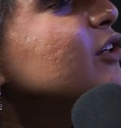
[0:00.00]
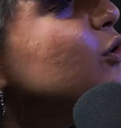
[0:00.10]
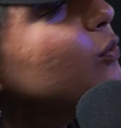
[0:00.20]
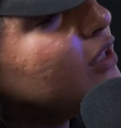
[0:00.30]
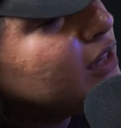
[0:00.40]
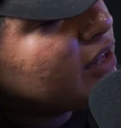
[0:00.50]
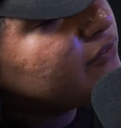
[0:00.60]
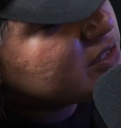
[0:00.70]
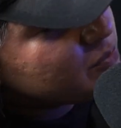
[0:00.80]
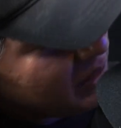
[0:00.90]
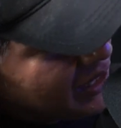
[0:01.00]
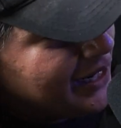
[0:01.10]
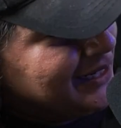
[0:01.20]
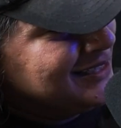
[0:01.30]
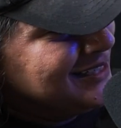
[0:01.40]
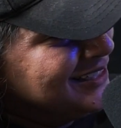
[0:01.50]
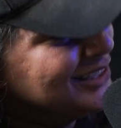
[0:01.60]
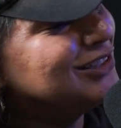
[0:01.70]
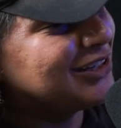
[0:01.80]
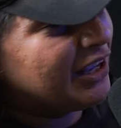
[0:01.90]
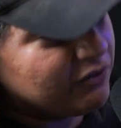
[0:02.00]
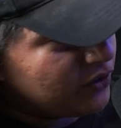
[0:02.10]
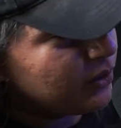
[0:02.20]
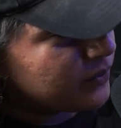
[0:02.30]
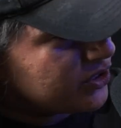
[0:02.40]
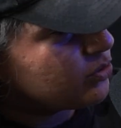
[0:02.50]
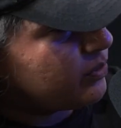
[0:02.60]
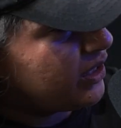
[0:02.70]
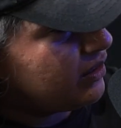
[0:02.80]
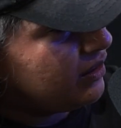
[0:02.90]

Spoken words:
you on Love is Blind looking for a rich man?